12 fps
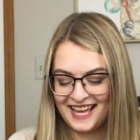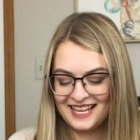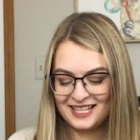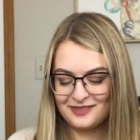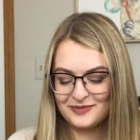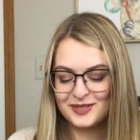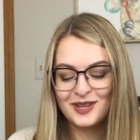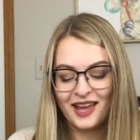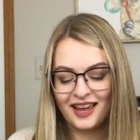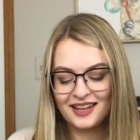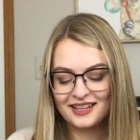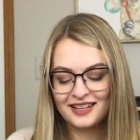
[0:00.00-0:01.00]
So
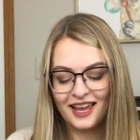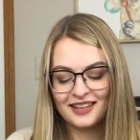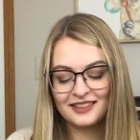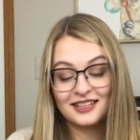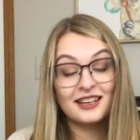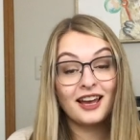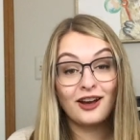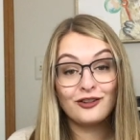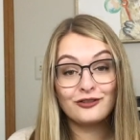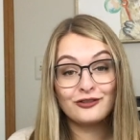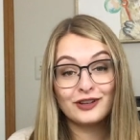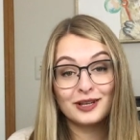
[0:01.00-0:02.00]
yeah, I had the
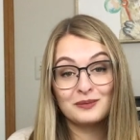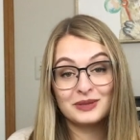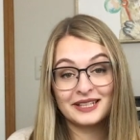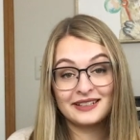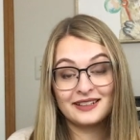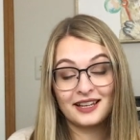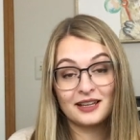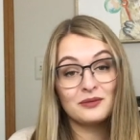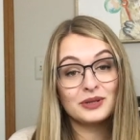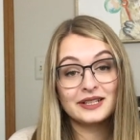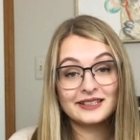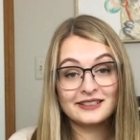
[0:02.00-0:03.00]
cuff completed. I
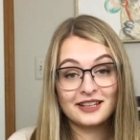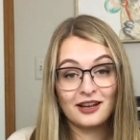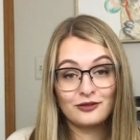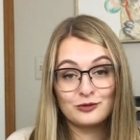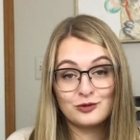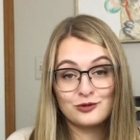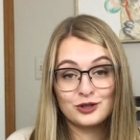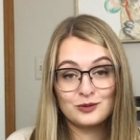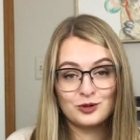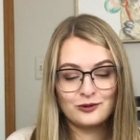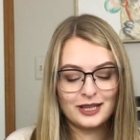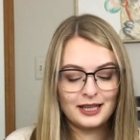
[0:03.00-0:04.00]
completed the cuff before
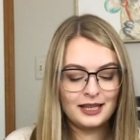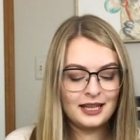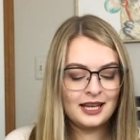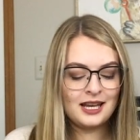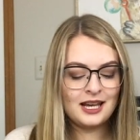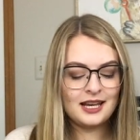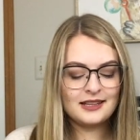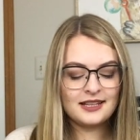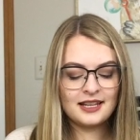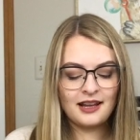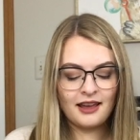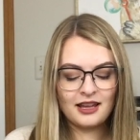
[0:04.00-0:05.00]
the movie, and
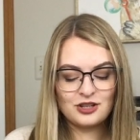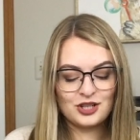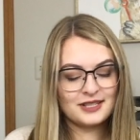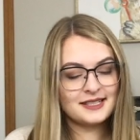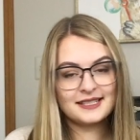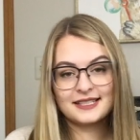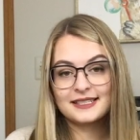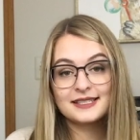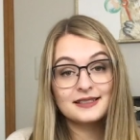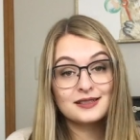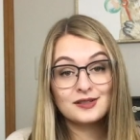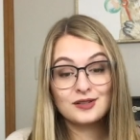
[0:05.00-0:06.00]
then I just
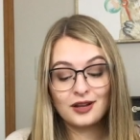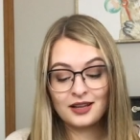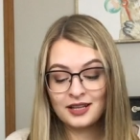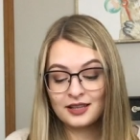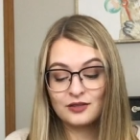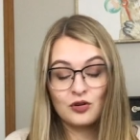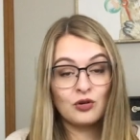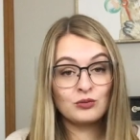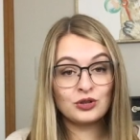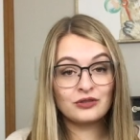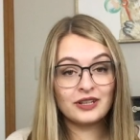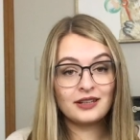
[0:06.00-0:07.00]
knit stockinette the
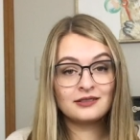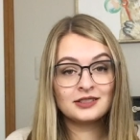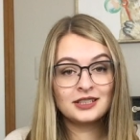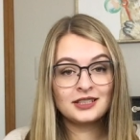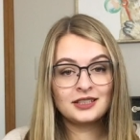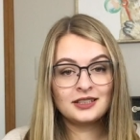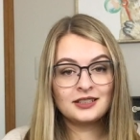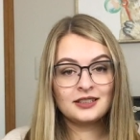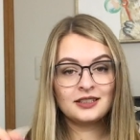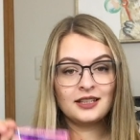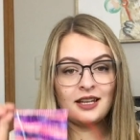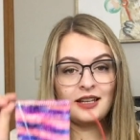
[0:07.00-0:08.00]
whole movie,
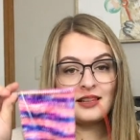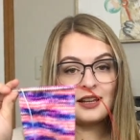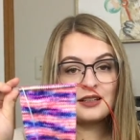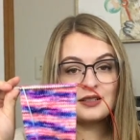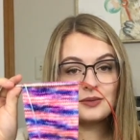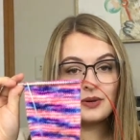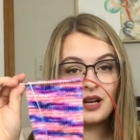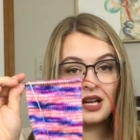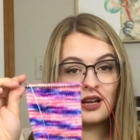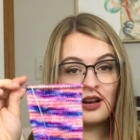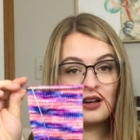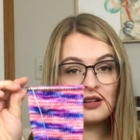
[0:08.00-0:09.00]
and that is where
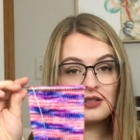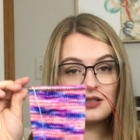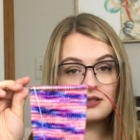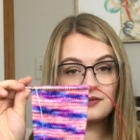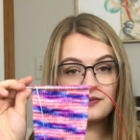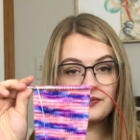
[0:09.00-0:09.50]
I got.